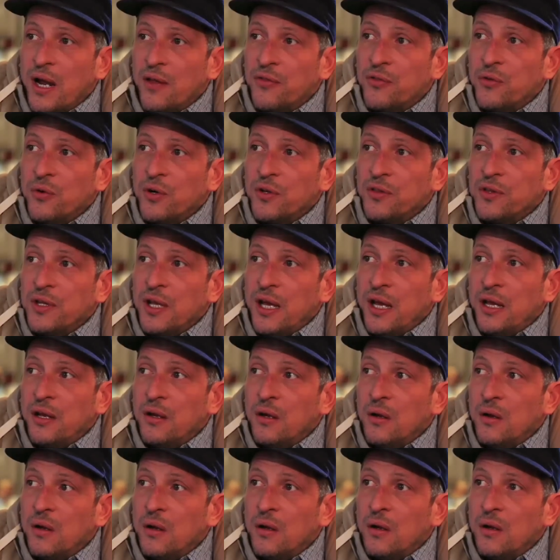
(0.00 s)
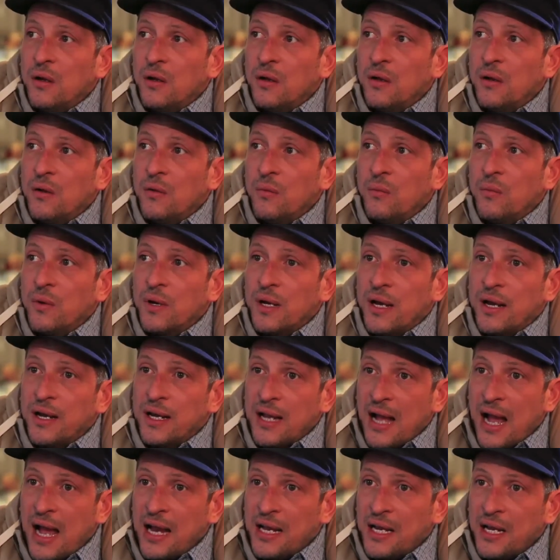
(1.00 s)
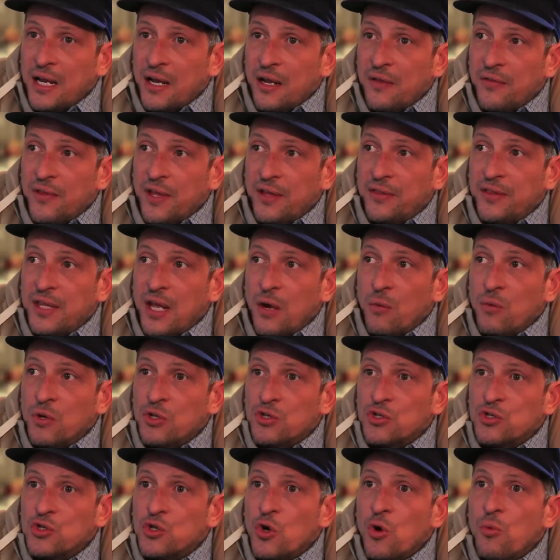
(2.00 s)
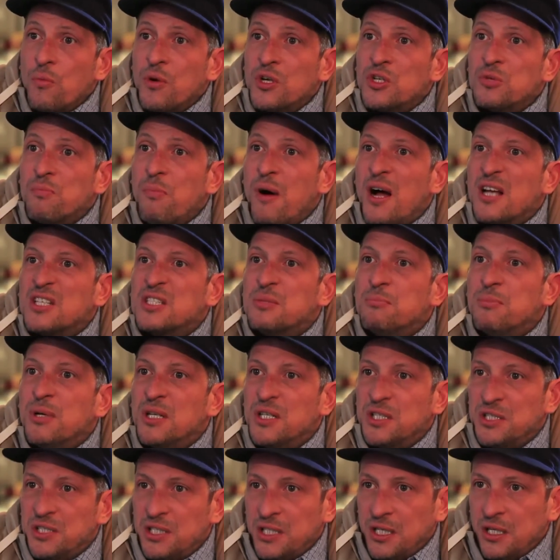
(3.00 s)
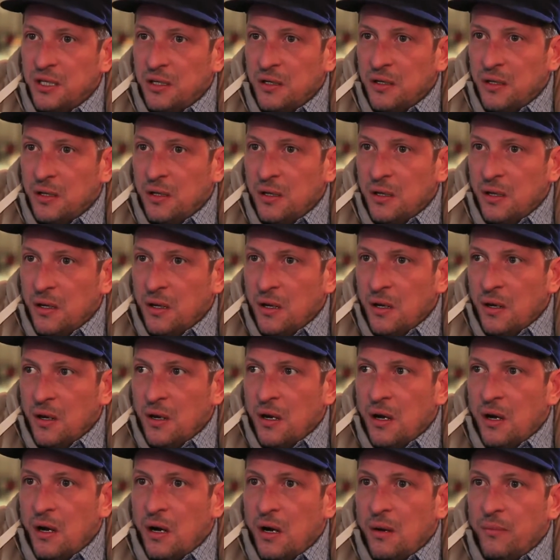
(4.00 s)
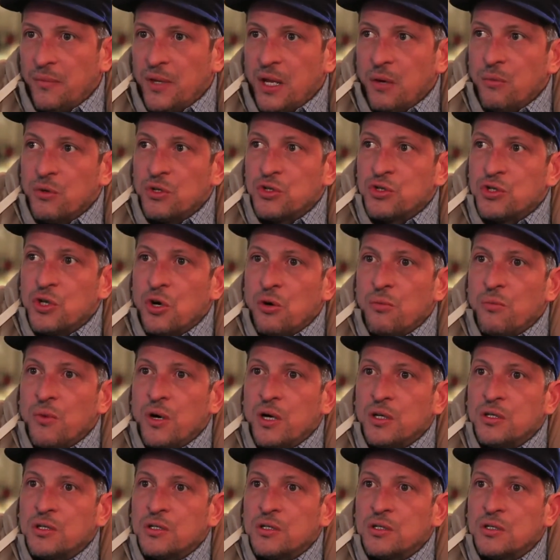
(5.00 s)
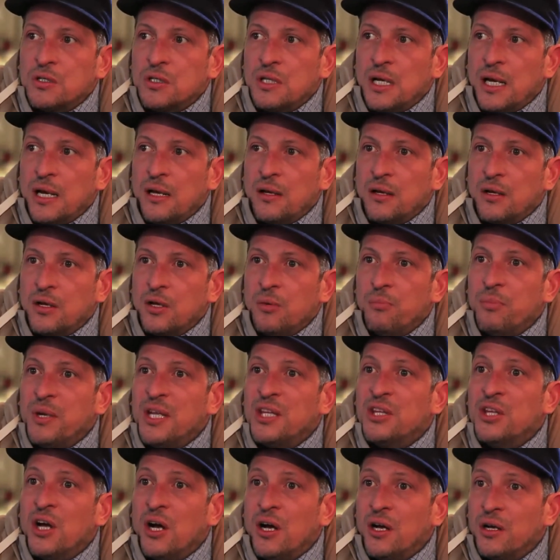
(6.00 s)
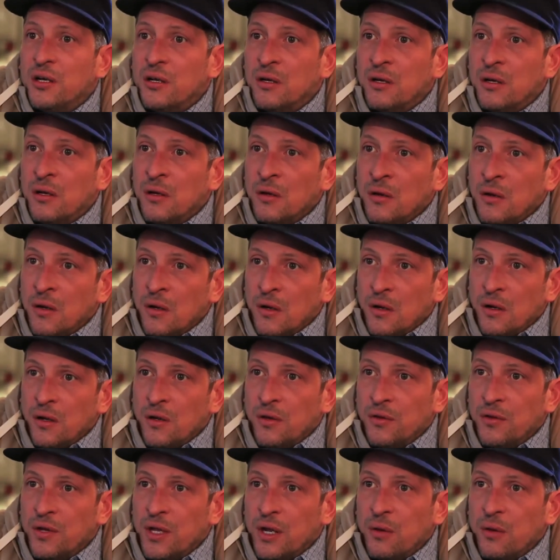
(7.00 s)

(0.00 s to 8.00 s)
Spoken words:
thought that when I got here, that there was so much possibility. There was so much that could be done. There